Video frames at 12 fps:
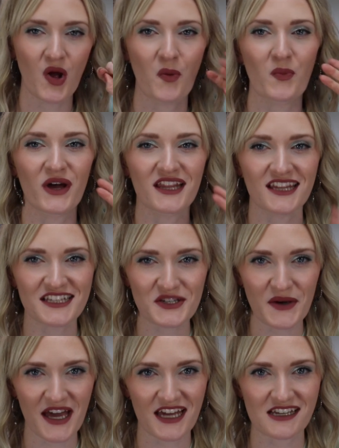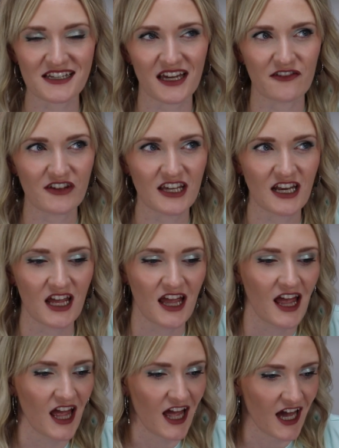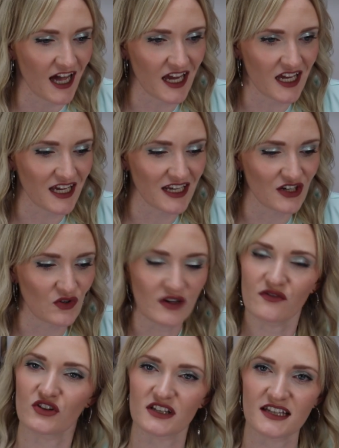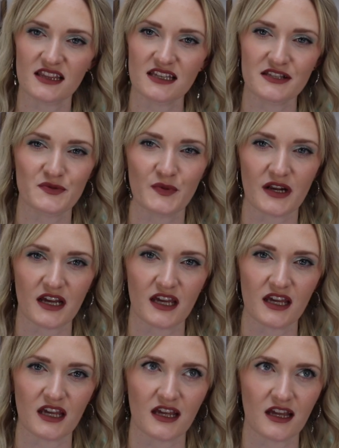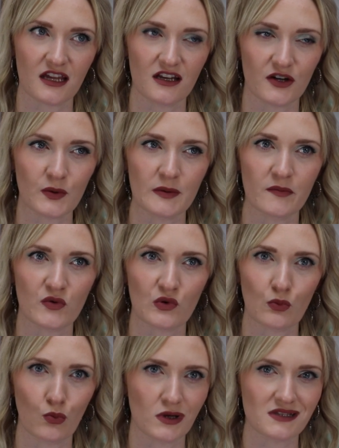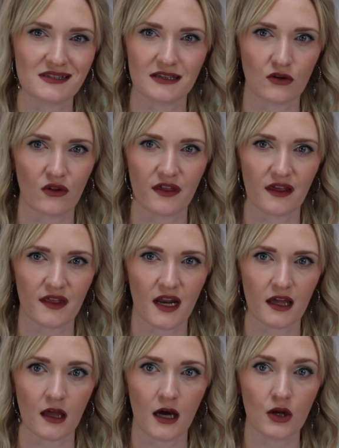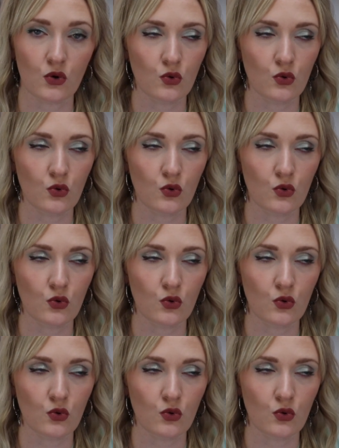But let's go ahead and dive in. I know I've looked at this, but I cannot remember one single thing that I got.